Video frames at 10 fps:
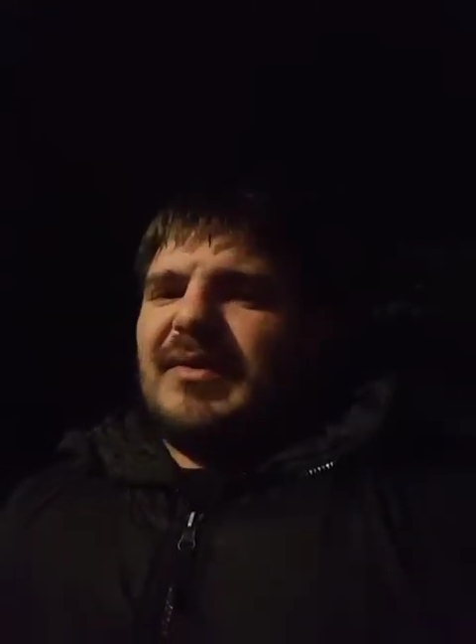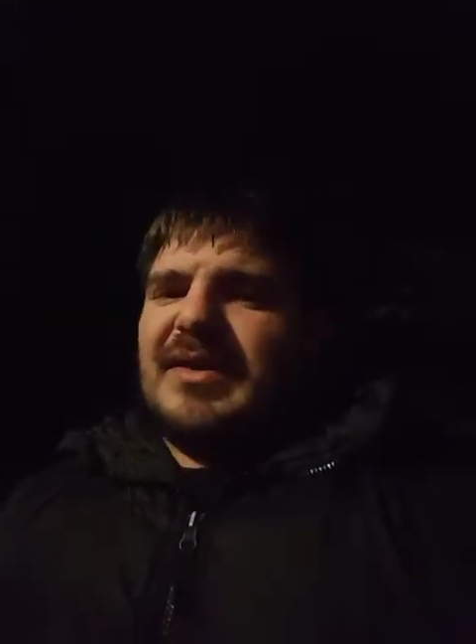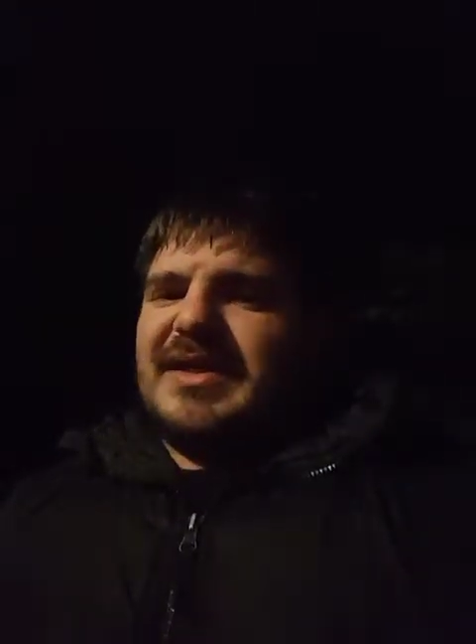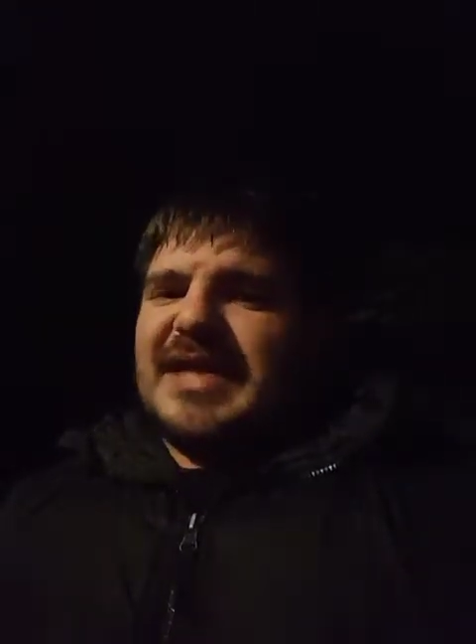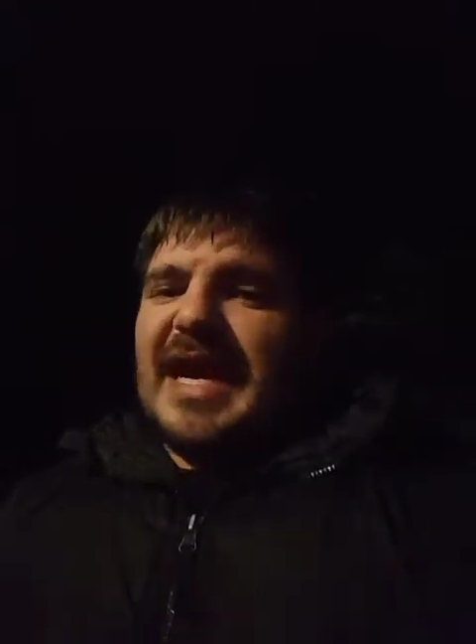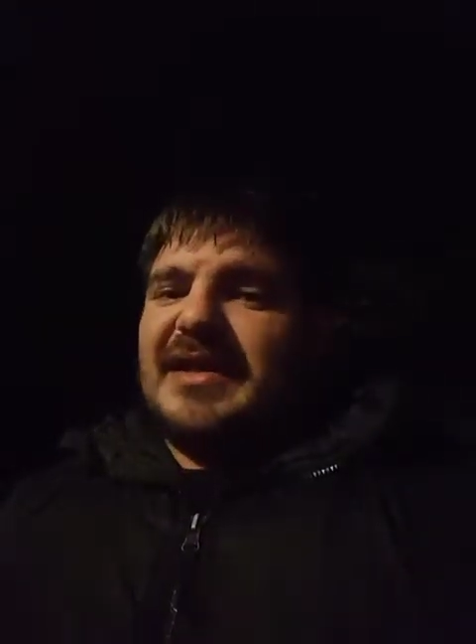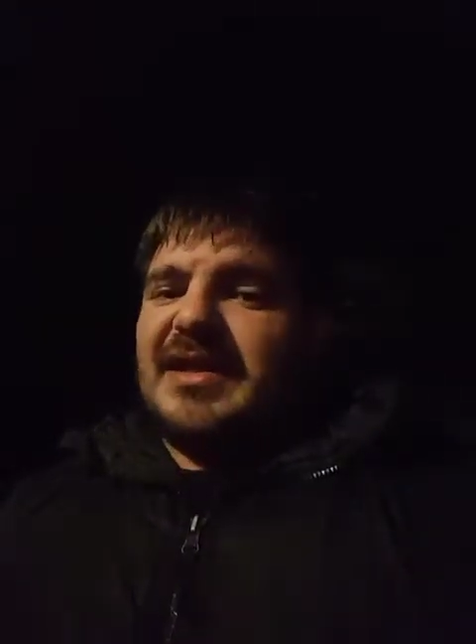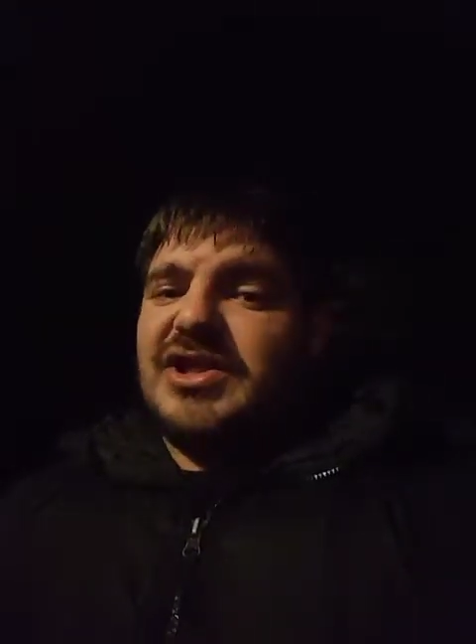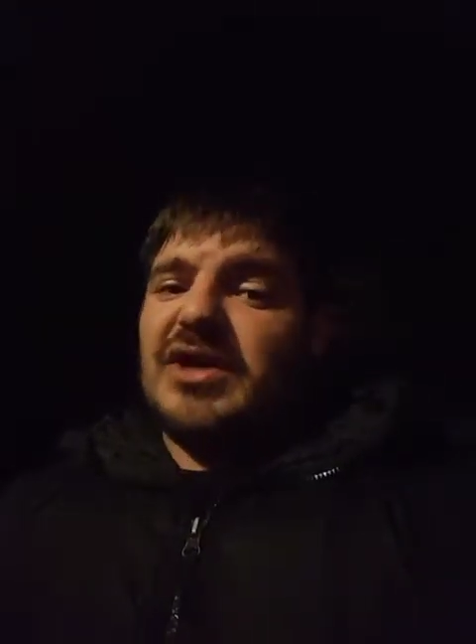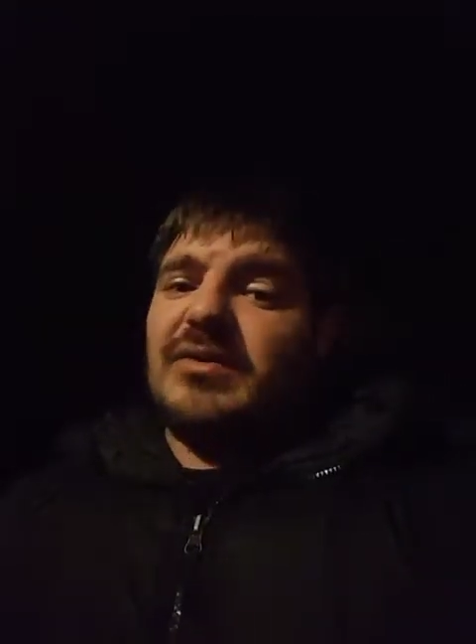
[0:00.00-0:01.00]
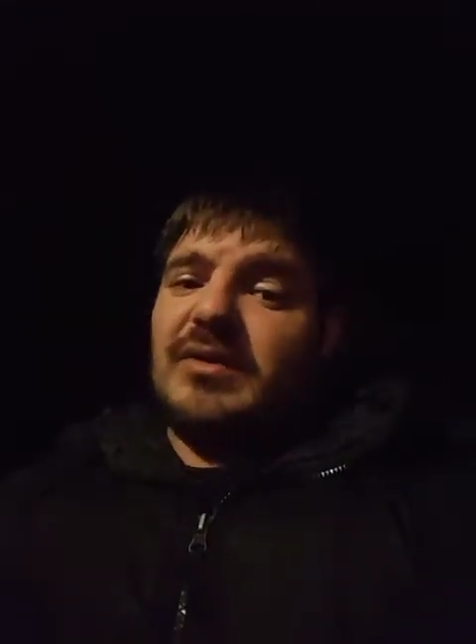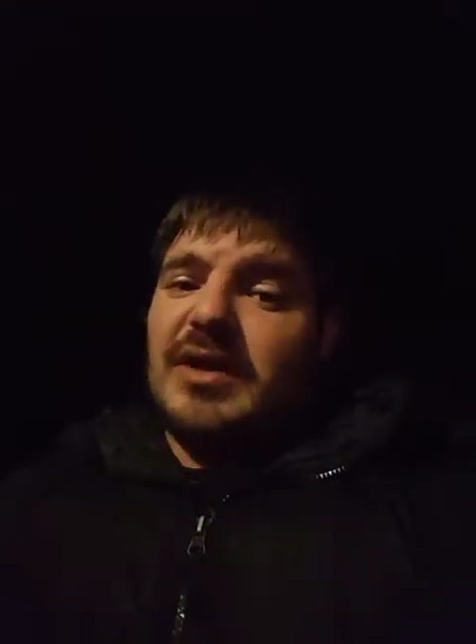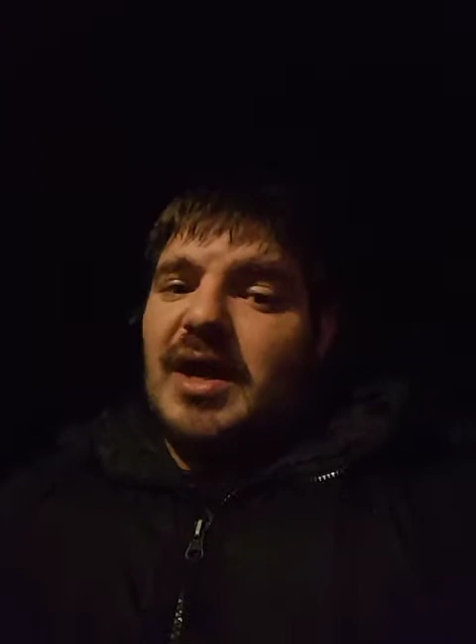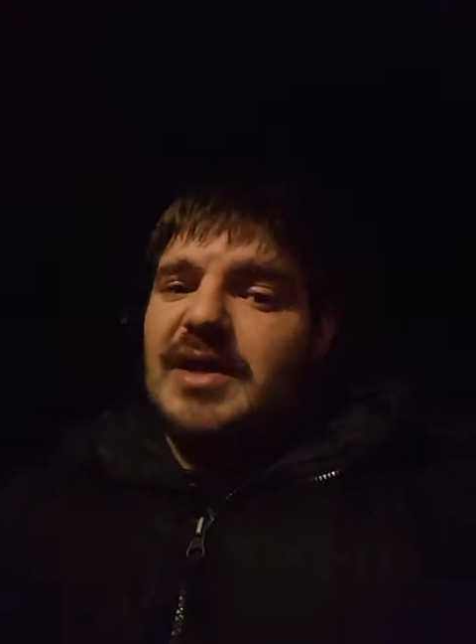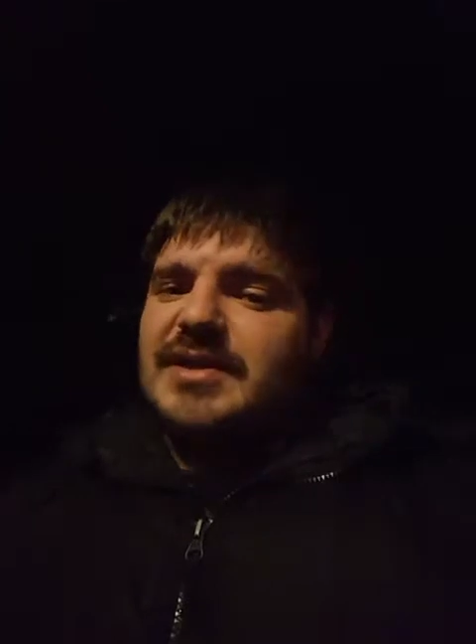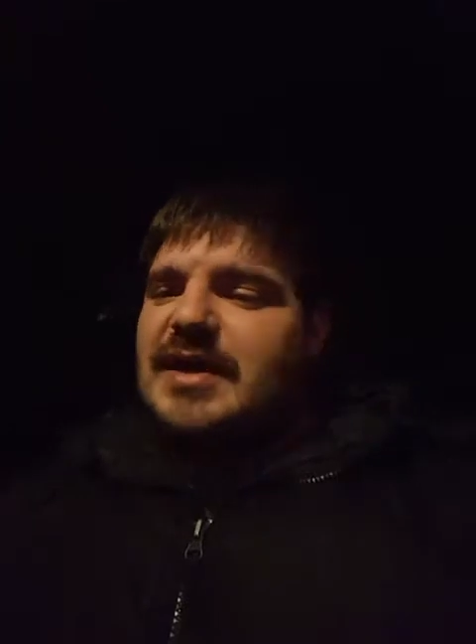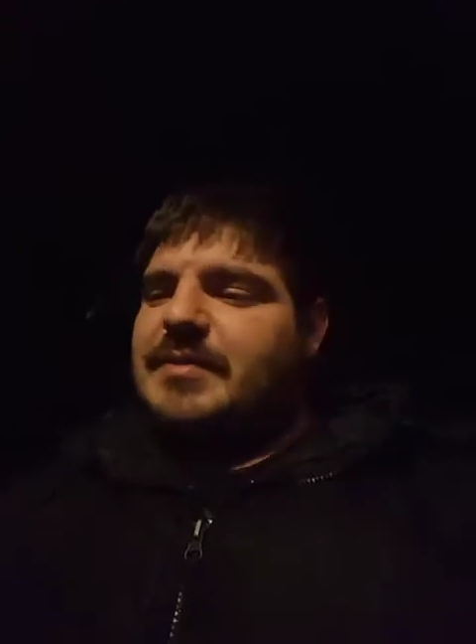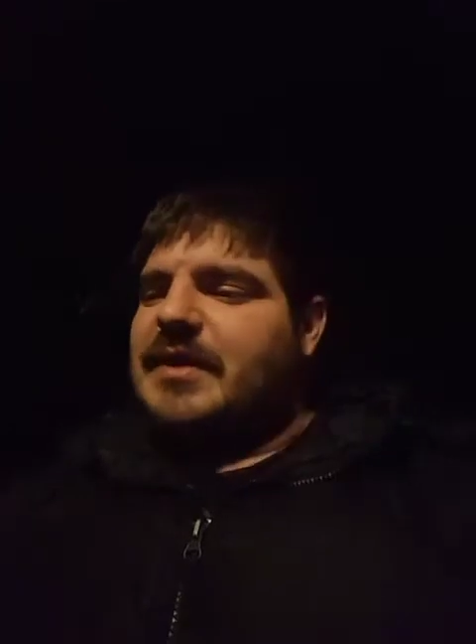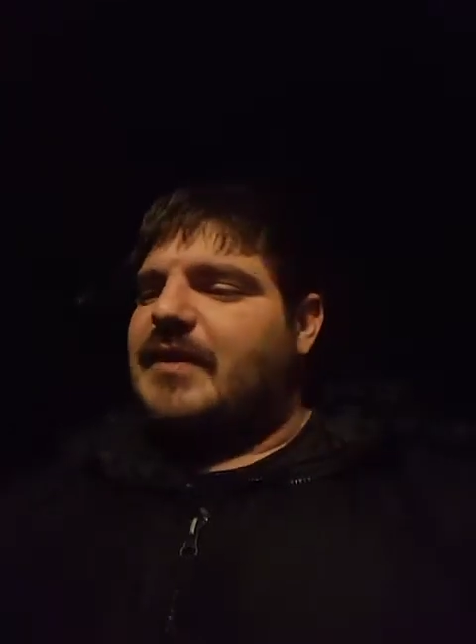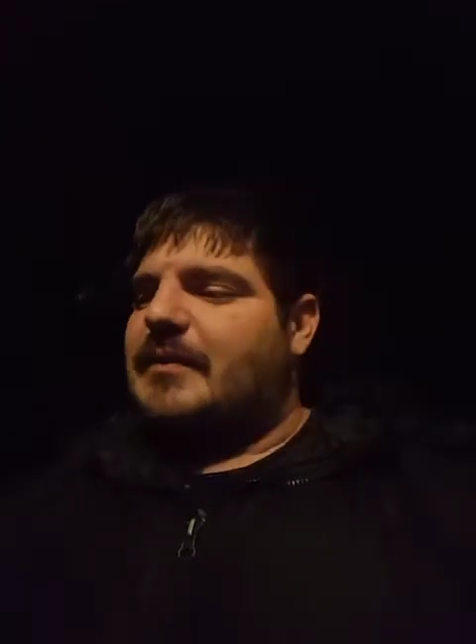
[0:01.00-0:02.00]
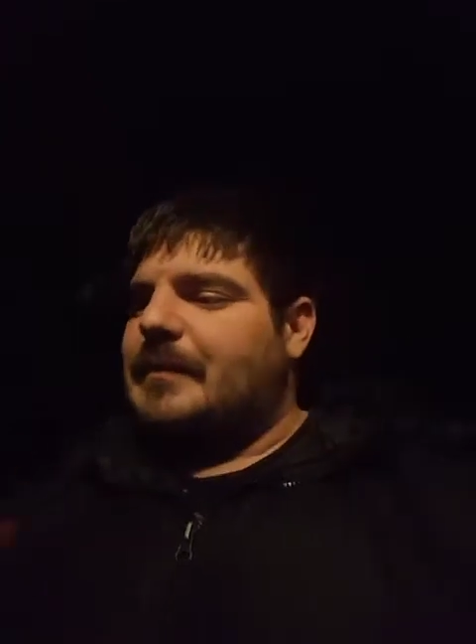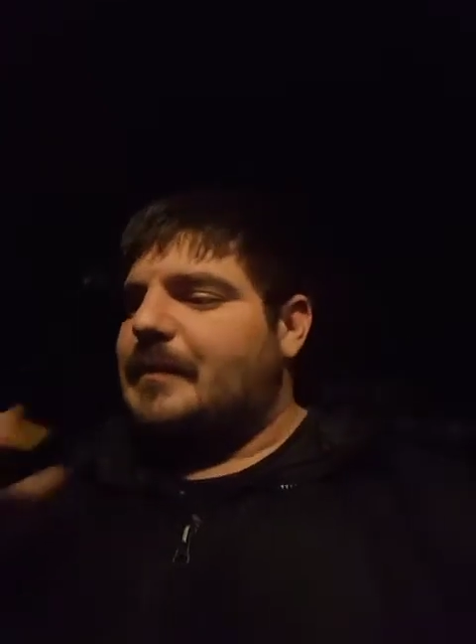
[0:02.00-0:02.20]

at least had the general concept of it.